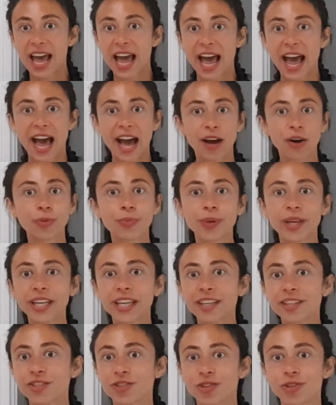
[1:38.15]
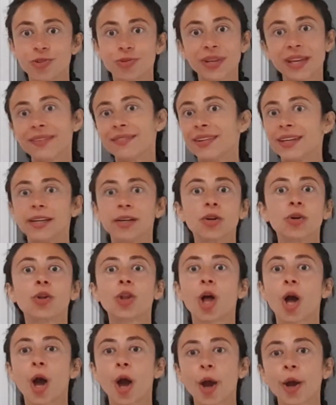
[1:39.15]
helping to give a
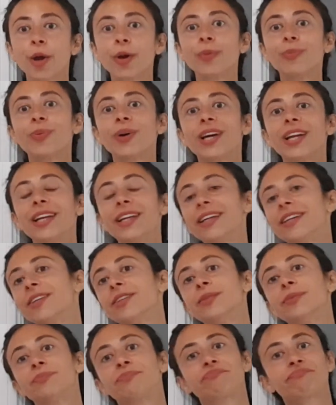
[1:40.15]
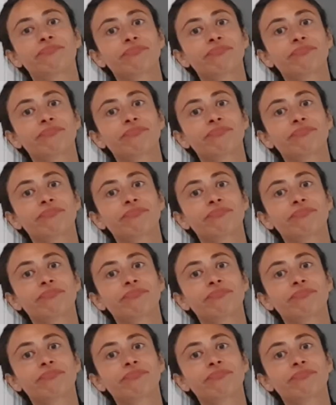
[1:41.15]
little hope, a little